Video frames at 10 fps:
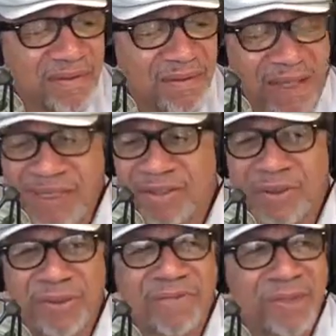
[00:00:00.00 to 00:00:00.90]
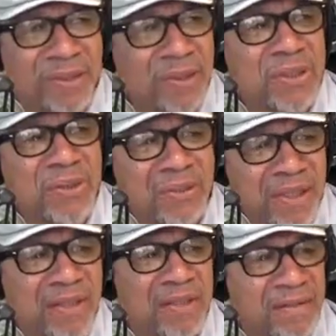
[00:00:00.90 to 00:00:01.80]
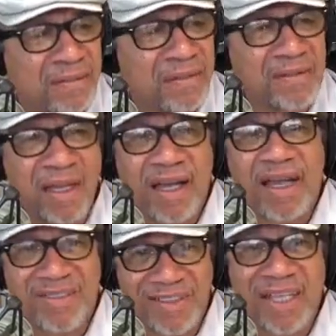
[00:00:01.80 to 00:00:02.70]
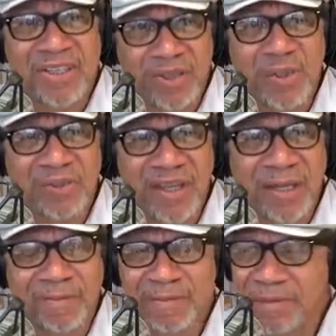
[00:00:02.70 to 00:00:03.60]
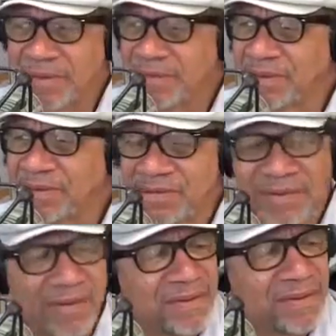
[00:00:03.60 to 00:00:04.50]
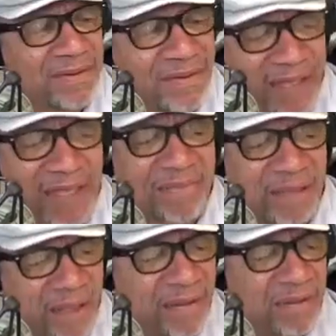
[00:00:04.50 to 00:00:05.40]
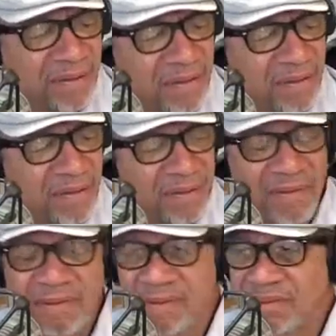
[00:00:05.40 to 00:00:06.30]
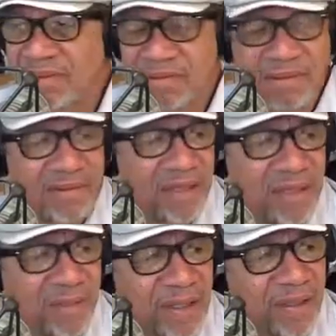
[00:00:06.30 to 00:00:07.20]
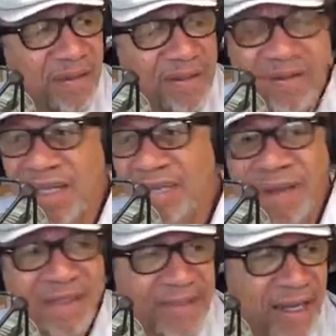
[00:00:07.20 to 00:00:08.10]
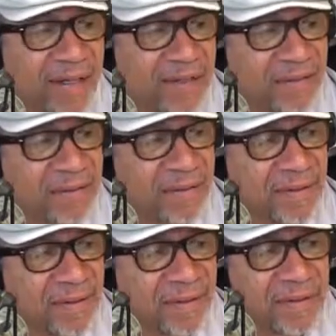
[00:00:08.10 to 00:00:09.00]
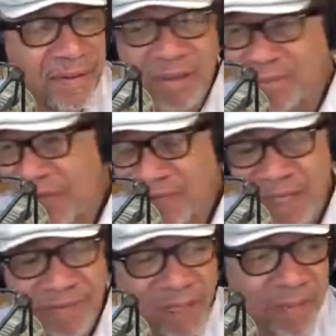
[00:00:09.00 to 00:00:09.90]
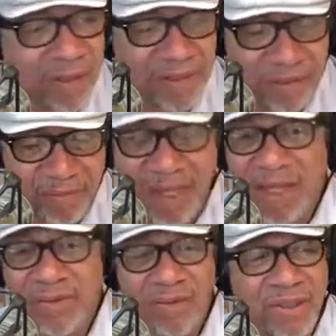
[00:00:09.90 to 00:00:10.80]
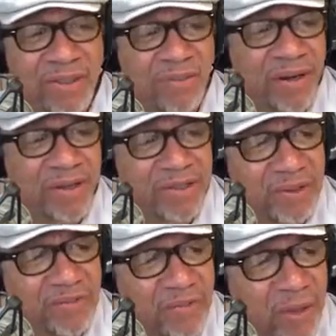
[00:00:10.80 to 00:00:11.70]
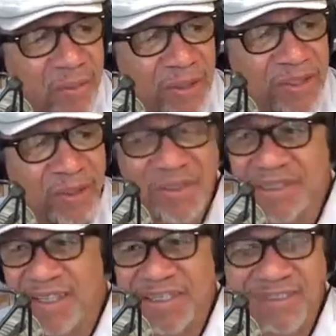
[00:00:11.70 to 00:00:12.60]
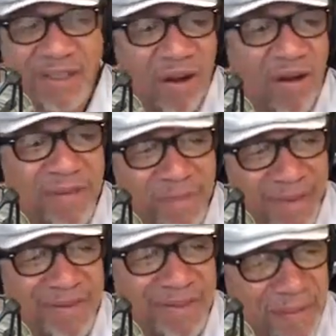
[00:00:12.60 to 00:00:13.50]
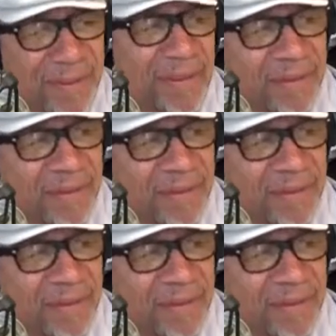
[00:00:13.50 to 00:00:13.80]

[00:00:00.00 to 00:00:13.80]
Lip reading: I didn't do it for you, you idiot. I said to them, thank me. You don't thank me. You can thank my daddy, the proud African-American man who couldn't wear his uniform because it was against the law in Mississippi.